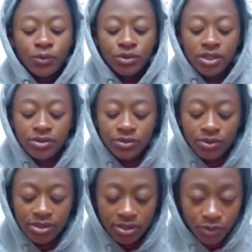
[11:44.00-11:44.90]

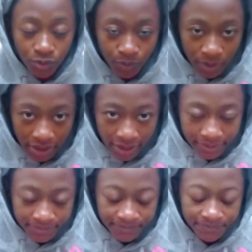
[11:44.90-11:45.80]
Ronaldo is a good
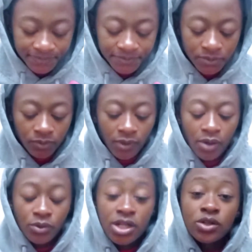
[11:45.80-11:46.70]
player.
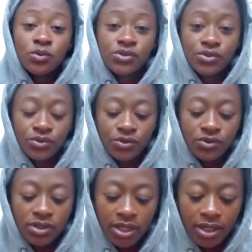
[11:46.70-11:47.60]
Ronaldo was good
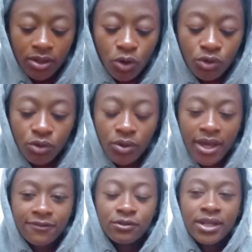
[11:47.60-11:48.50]
today, although
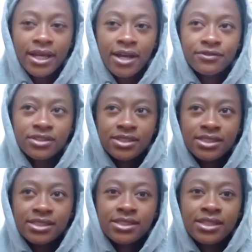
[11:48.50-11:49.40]
I feel like after the
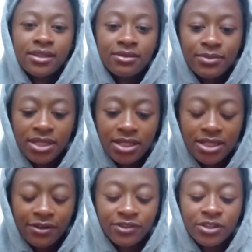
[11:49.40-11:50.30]
60th
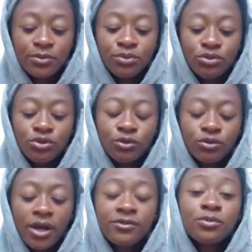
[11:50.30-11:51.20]
minute, after the
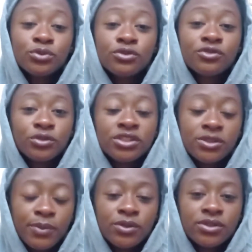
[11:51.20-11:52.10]
Bruno, after Bruno failed
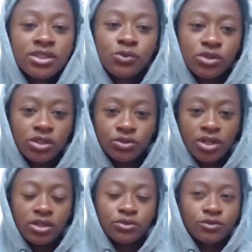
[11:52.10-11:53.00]
his penalty,
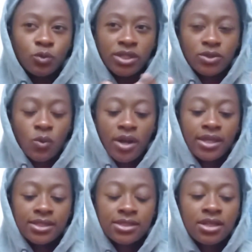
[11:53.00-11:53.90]
Ronaldo kind of went
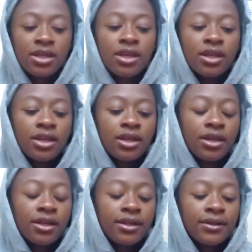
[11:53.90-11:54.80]
quiet.
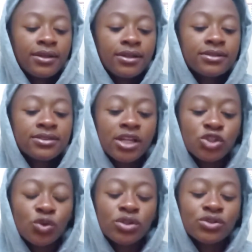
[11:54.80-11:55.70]

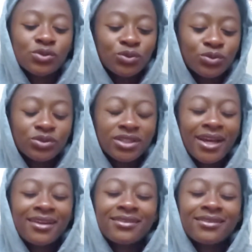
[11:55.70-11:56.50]
Sancho is good.